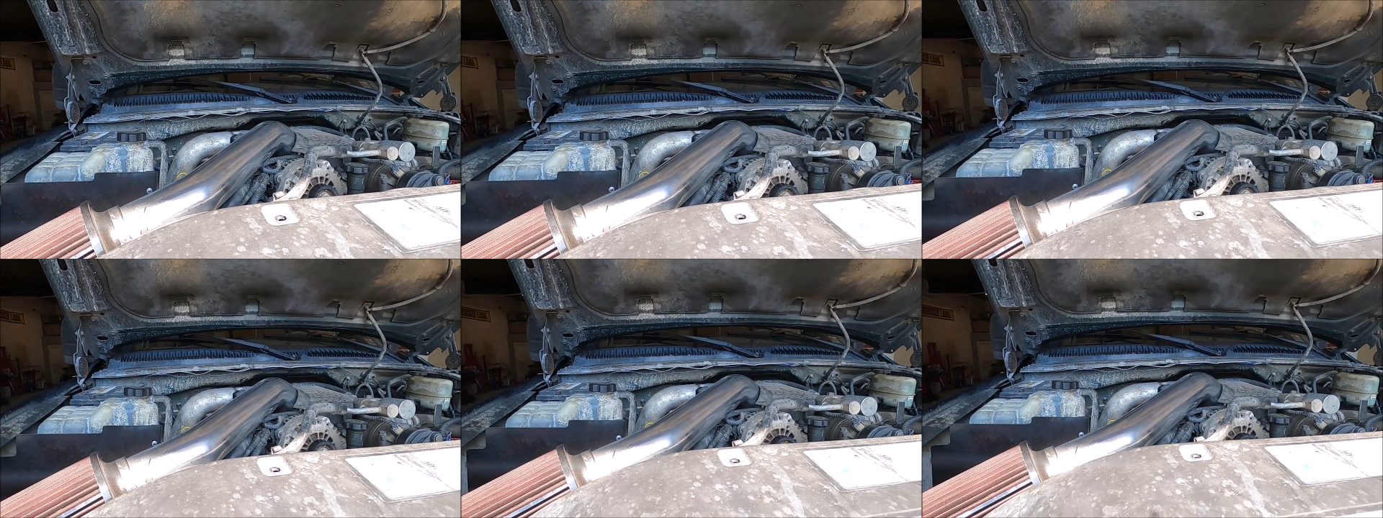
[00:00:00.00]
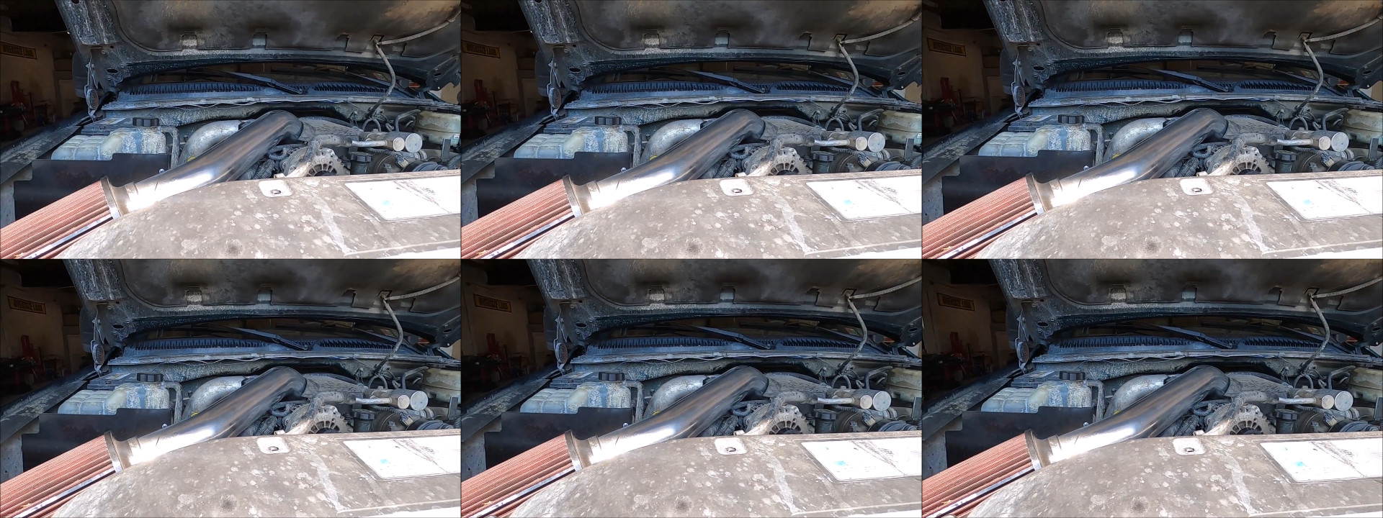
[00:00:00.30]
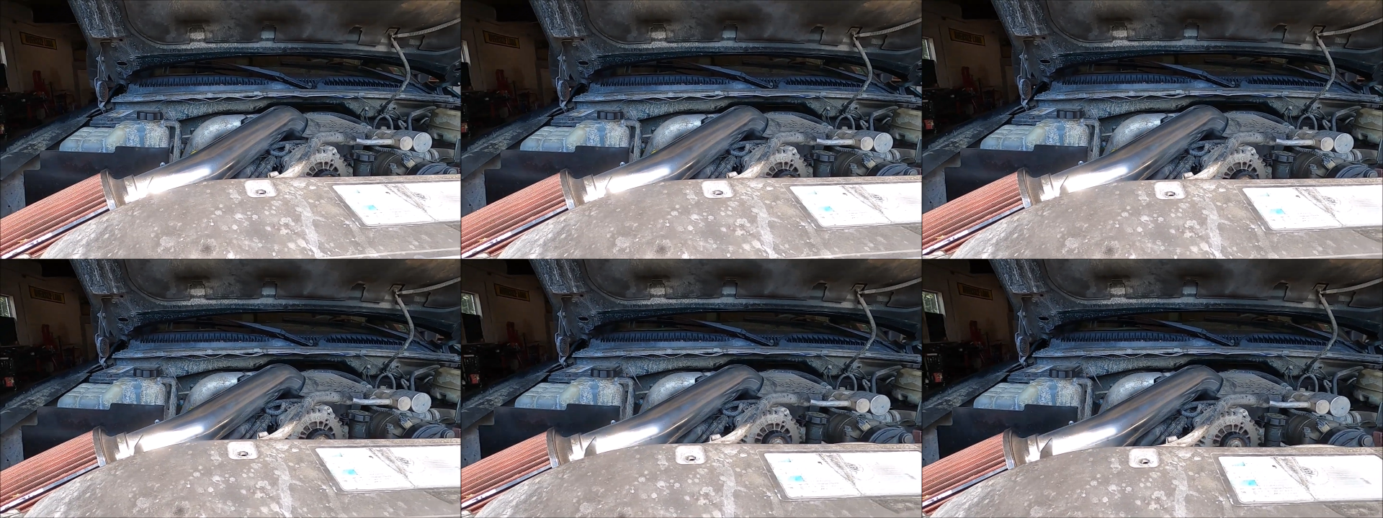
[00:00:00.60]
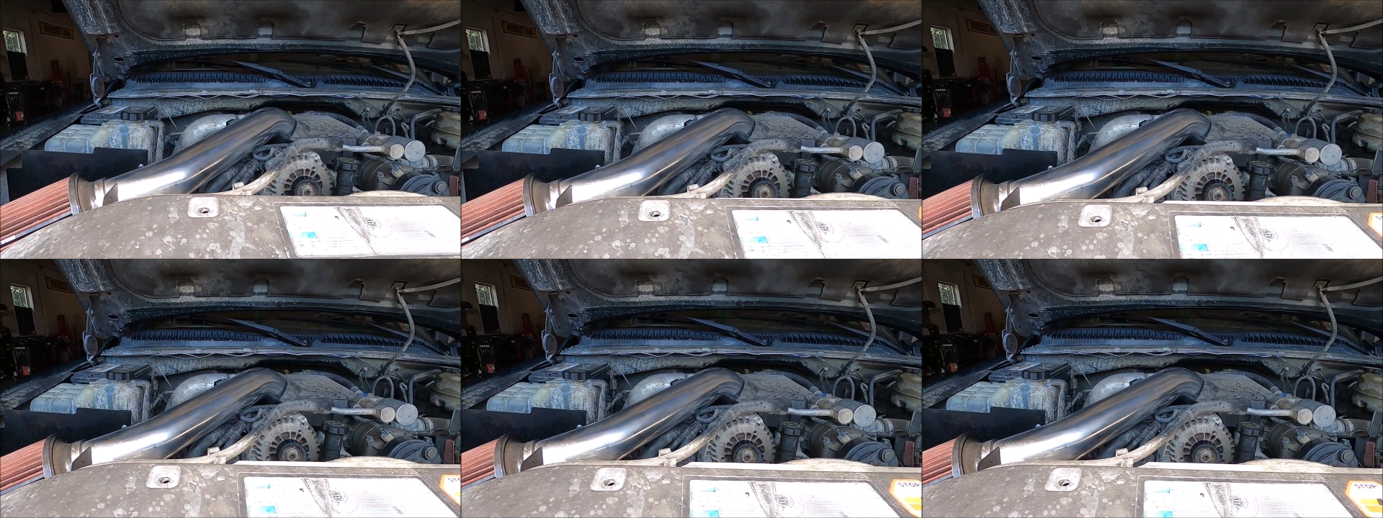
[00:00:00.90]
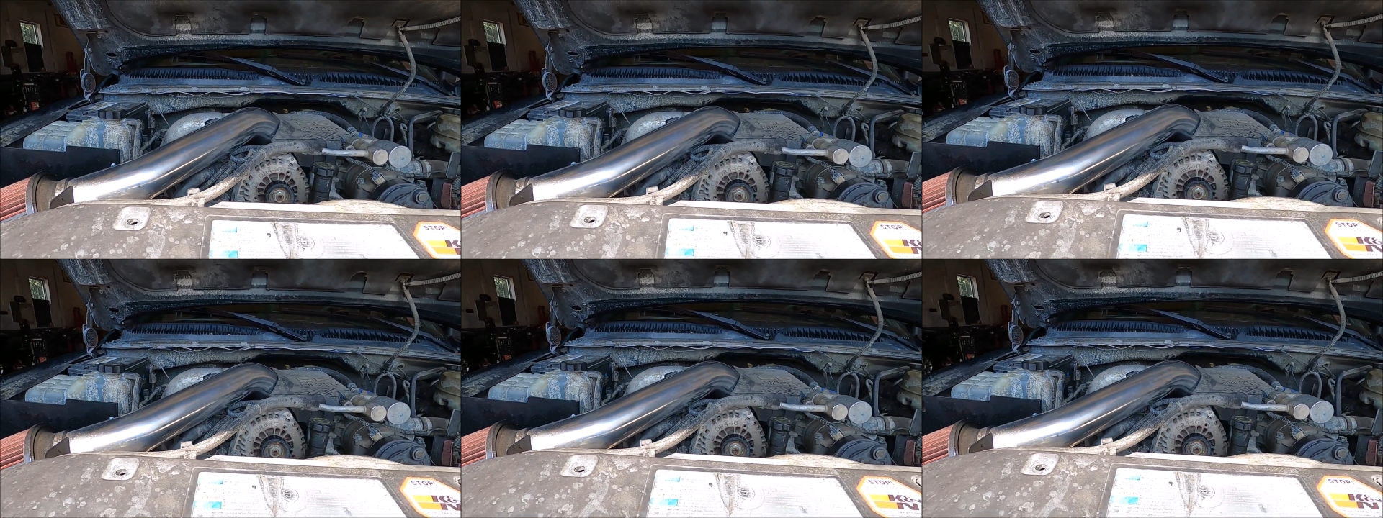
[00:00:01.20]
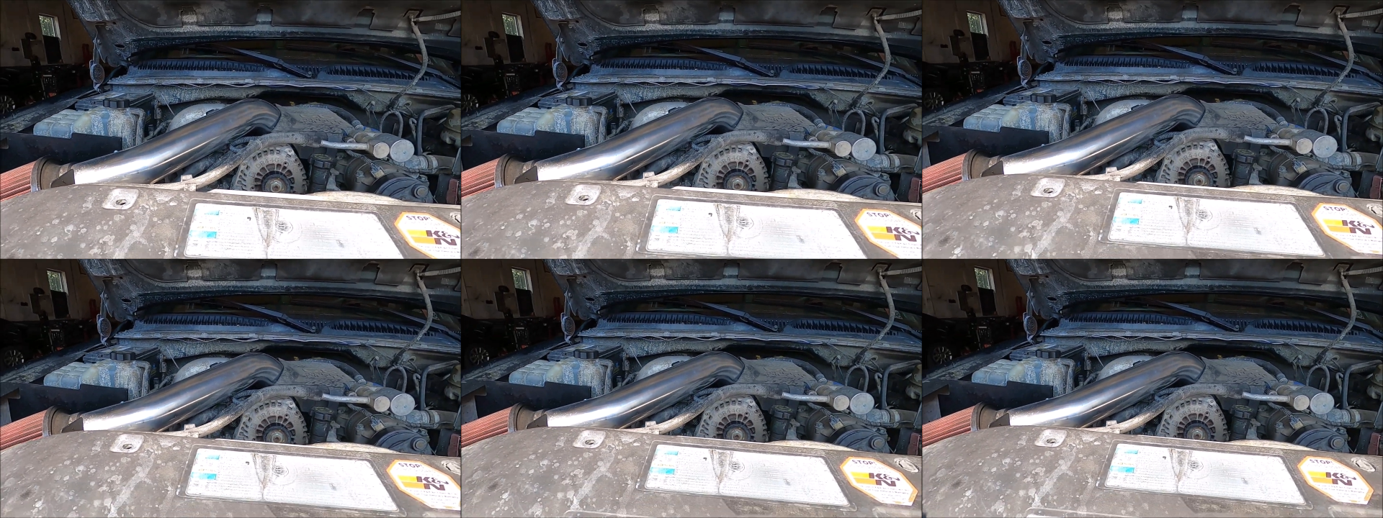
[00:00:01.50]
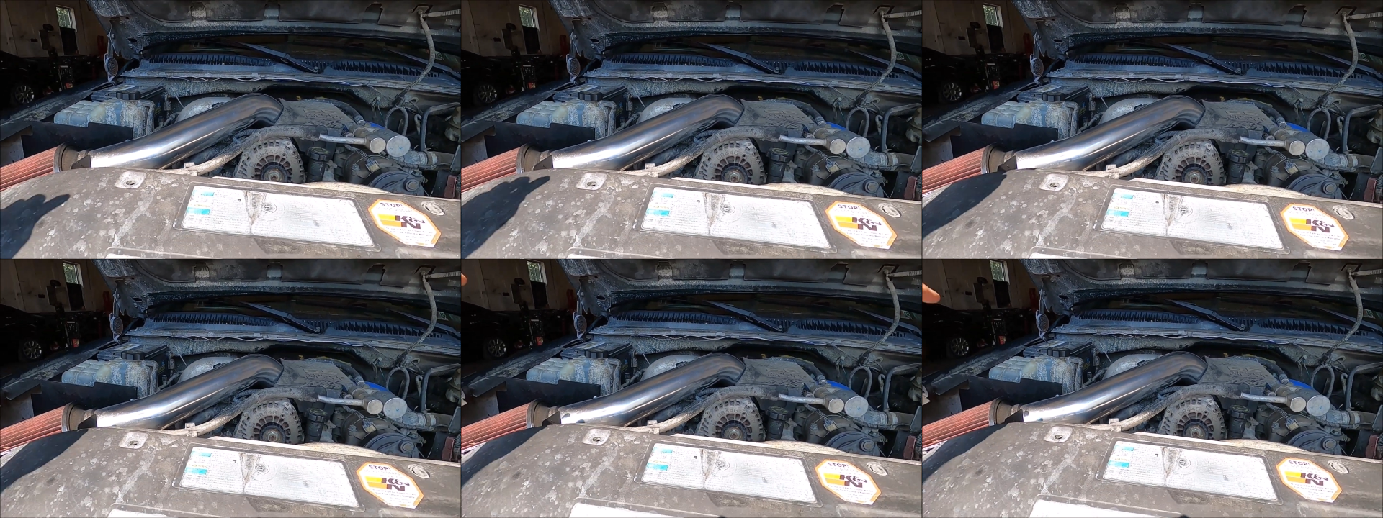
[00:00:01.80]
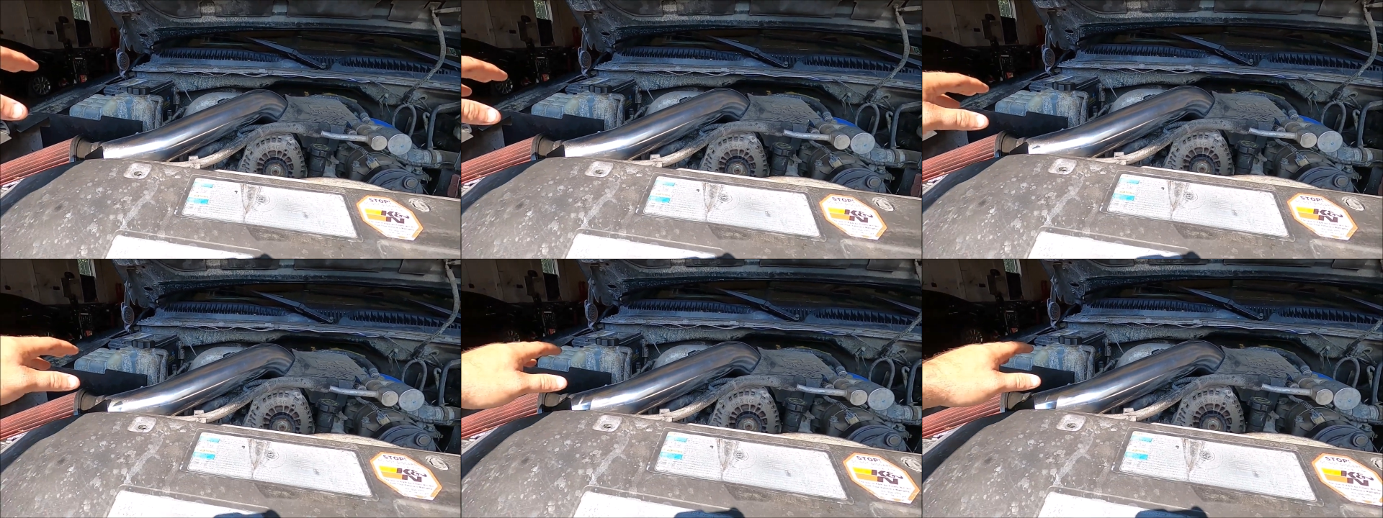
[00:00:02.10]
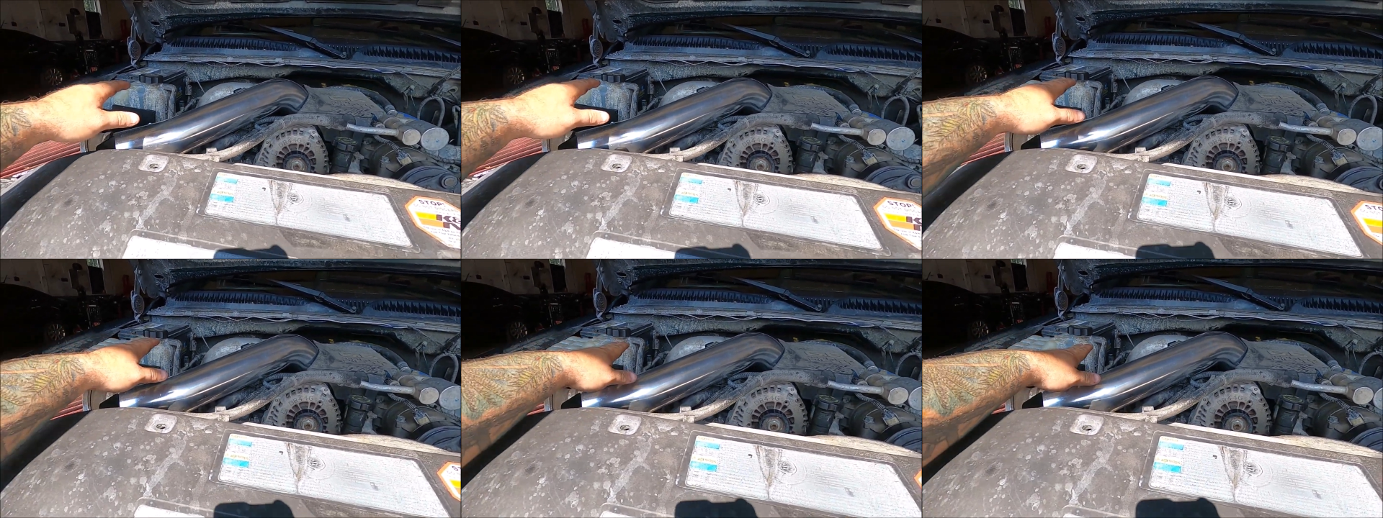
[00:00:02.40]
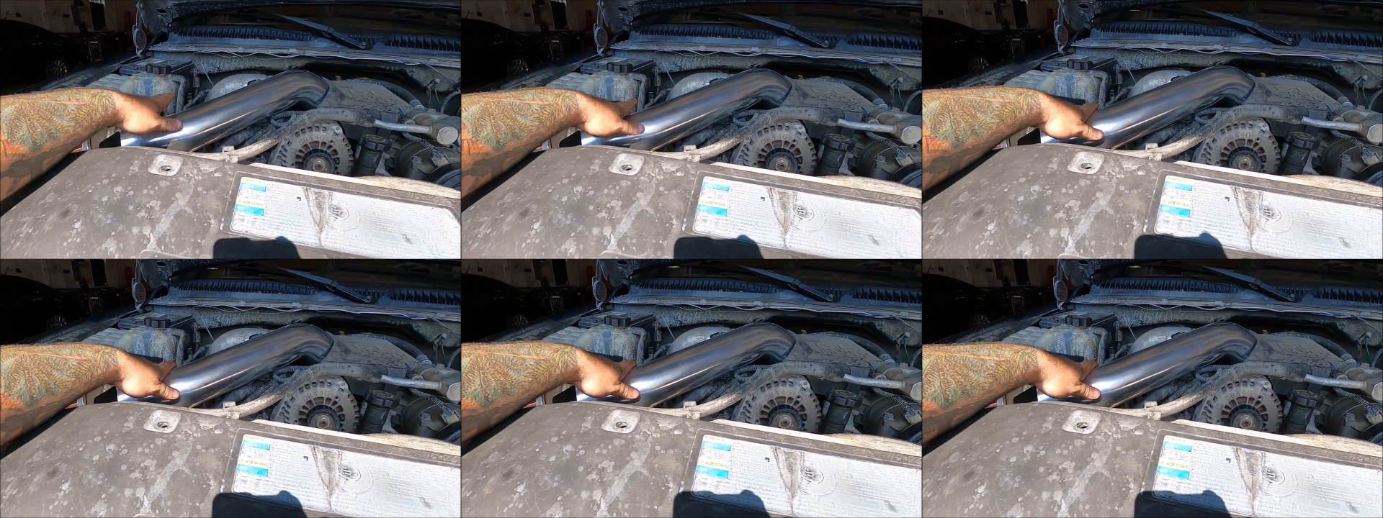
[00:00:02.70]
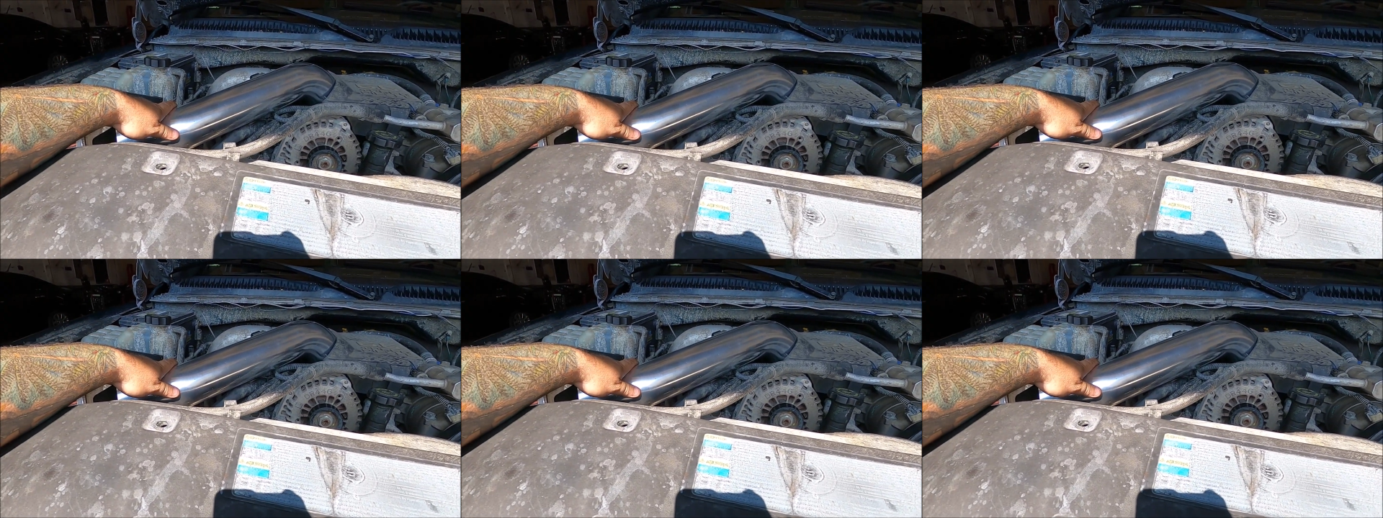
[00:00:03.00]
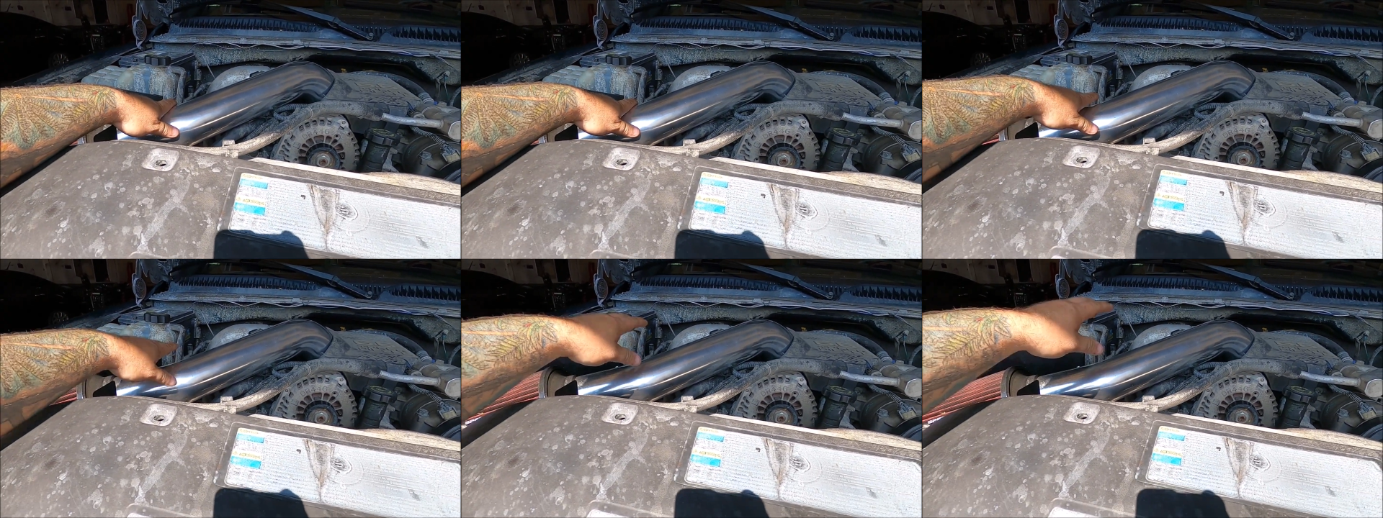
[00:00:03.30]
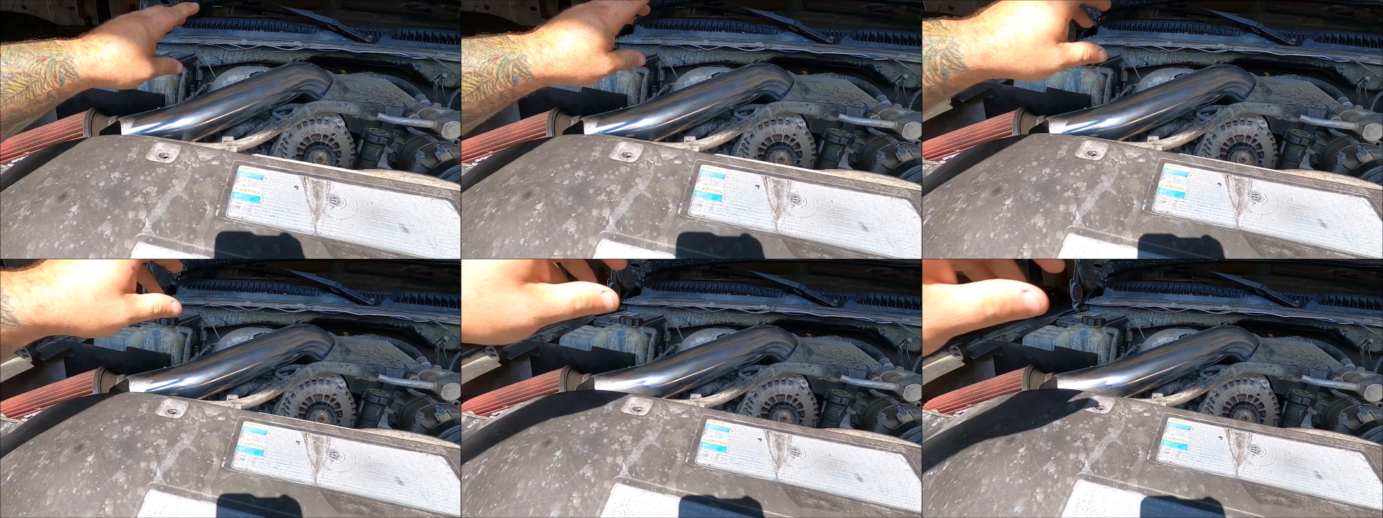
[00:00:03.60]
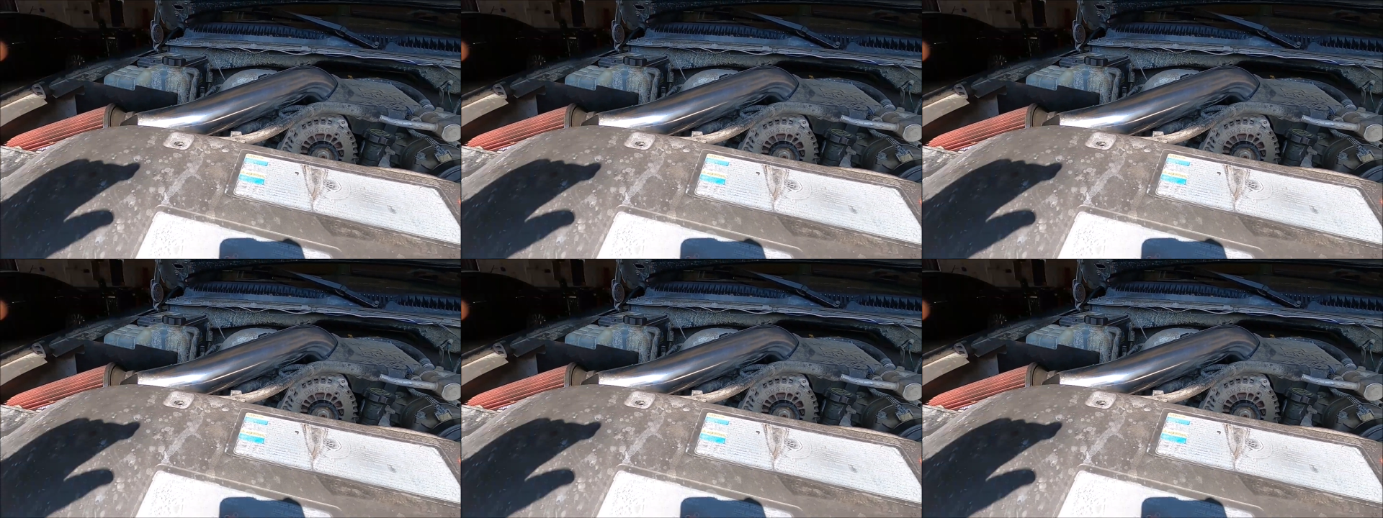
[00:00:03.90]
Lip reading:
(no speaker visible)